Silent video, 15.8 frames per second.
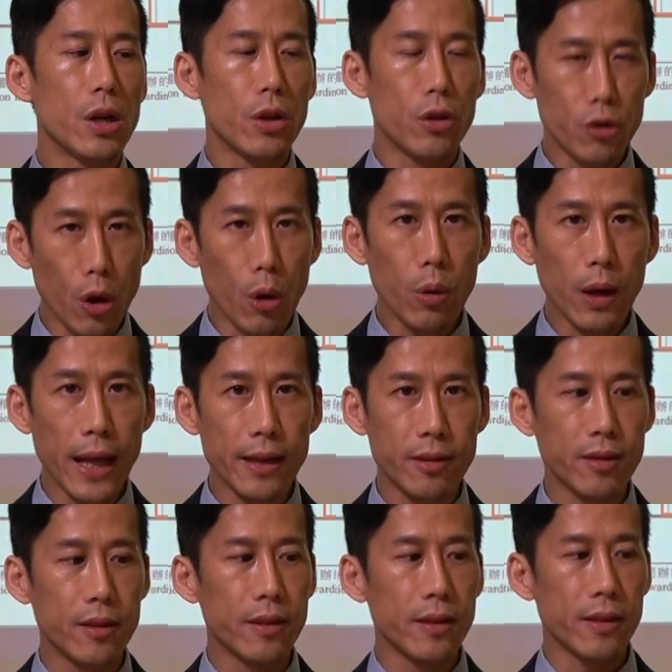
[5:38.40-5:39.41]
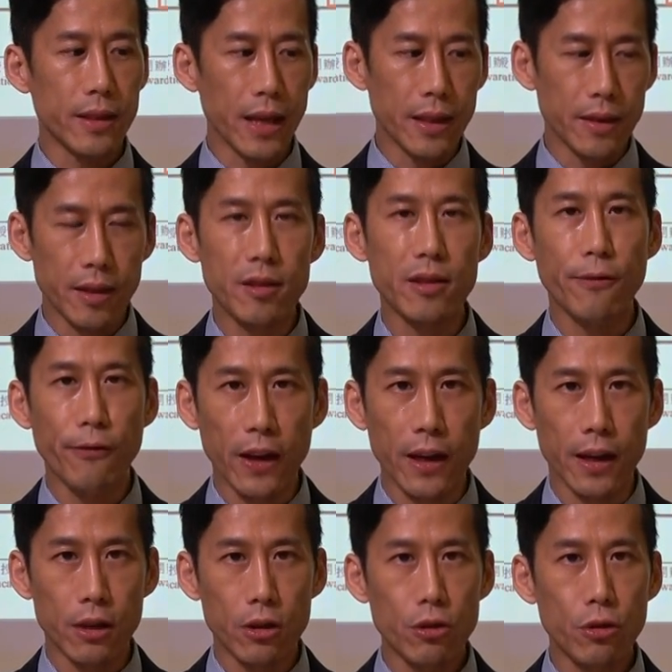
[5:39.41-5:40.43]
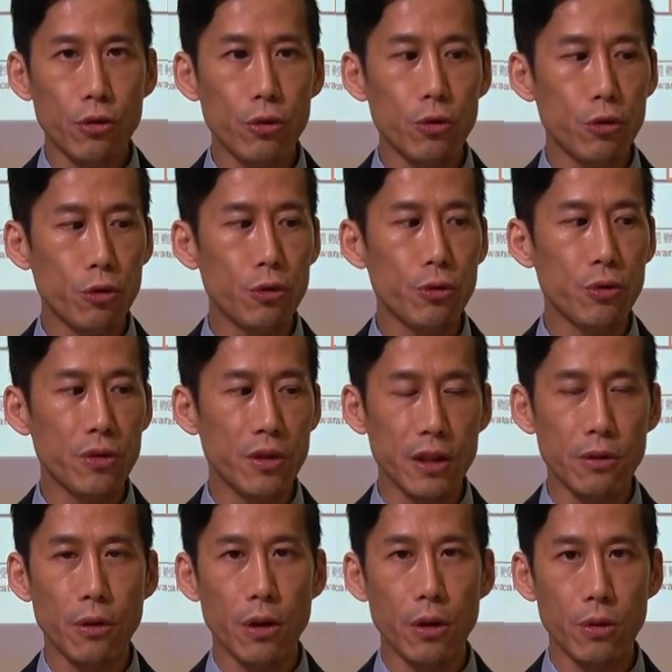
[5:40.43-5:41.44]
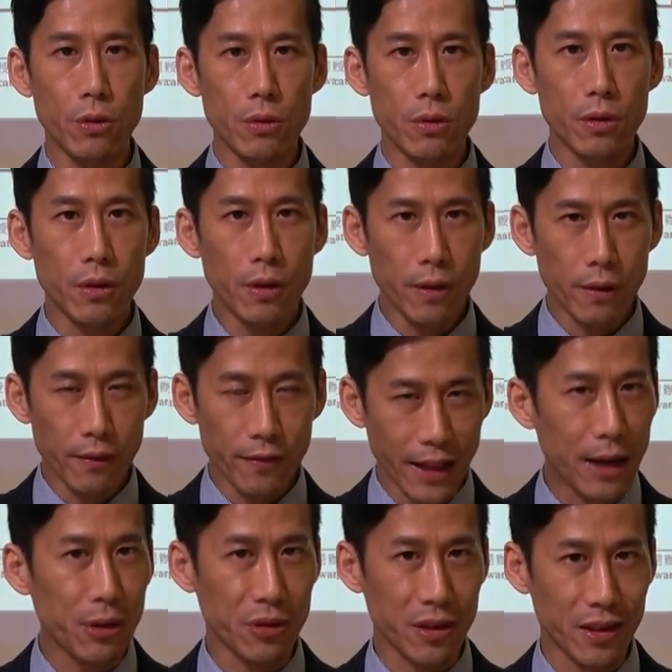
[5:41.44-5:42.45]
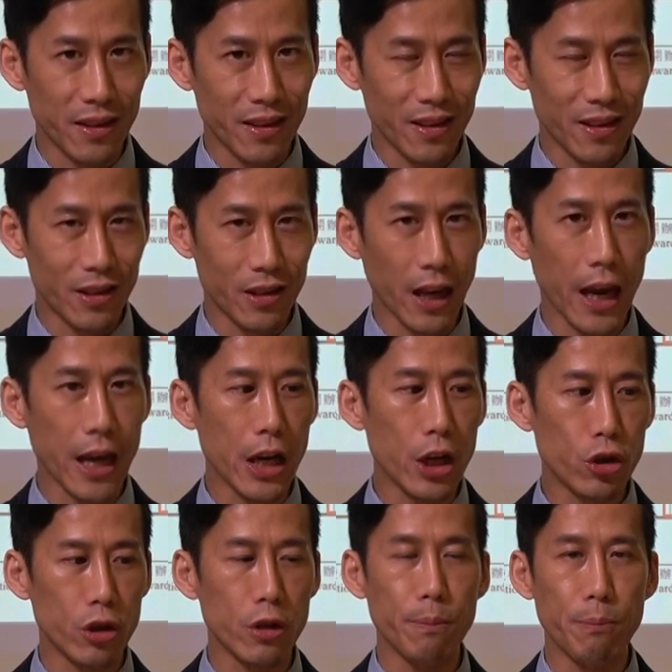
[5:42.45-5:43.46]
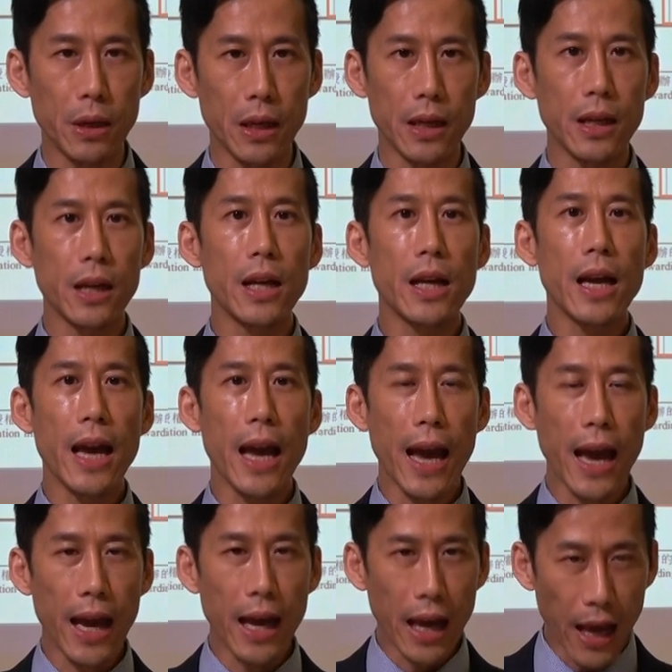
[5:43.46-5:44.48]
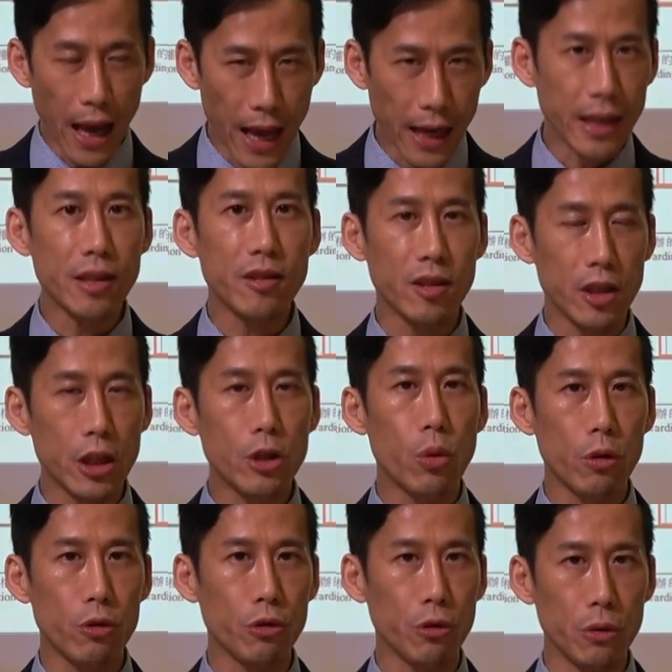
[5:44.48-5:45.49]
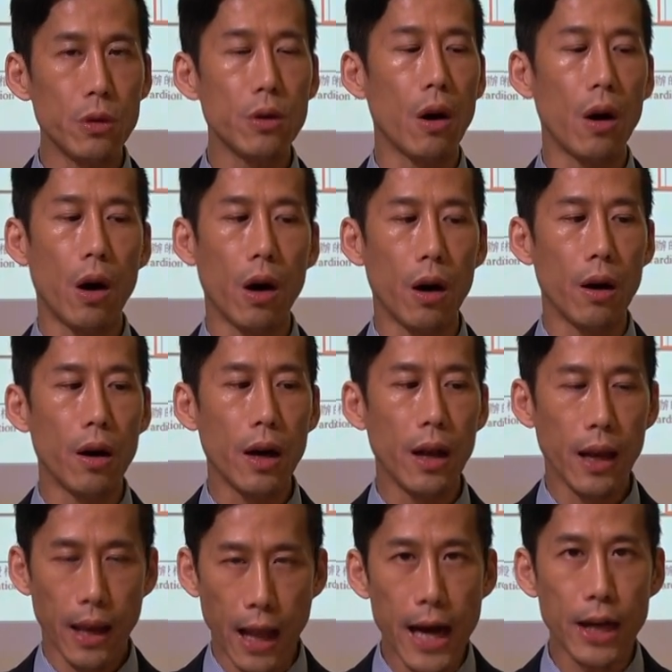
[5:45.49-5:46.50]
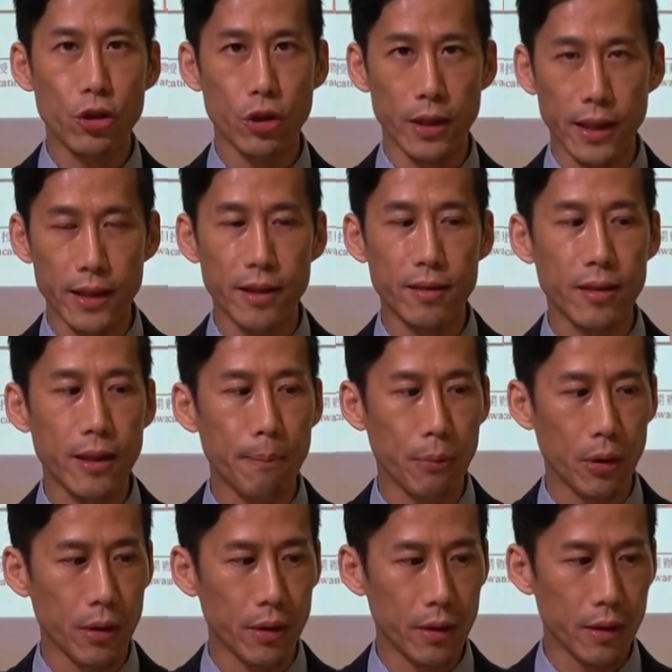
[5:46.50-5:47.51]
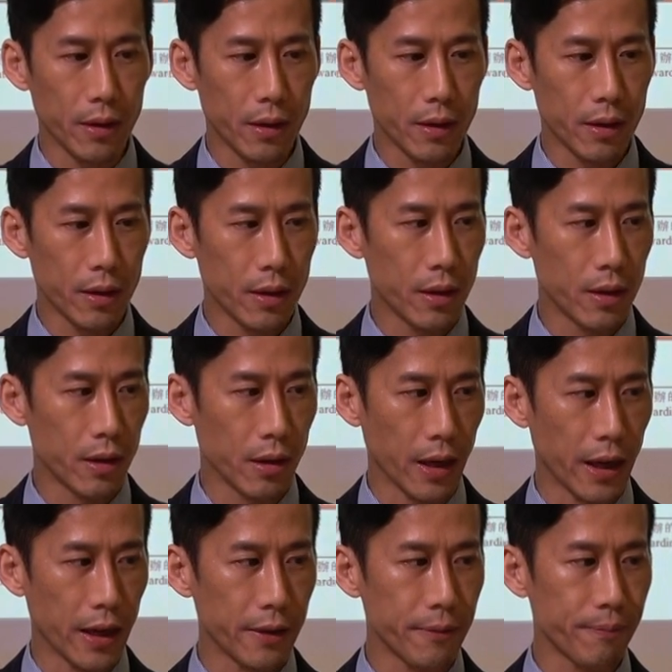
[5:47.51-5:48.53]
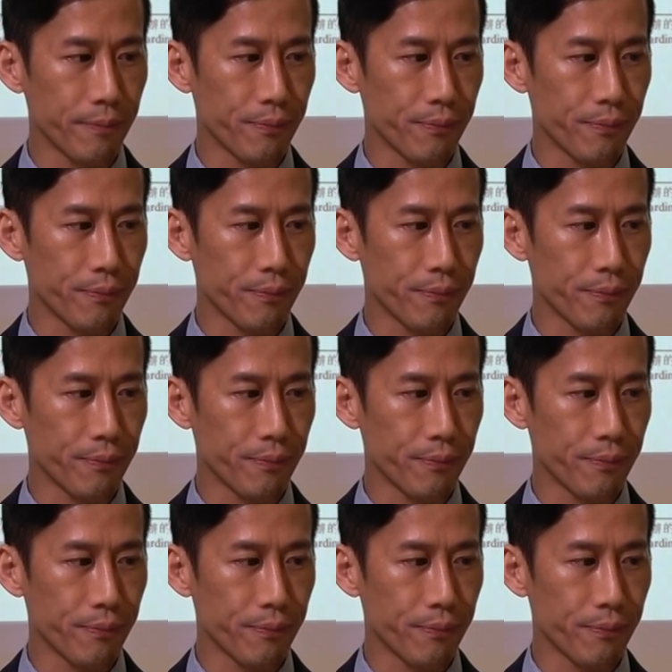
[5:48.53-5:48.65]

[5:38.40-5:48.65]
no less than this figure, 220,000. Okay, it should be at least equal to or larger than this number. Okay.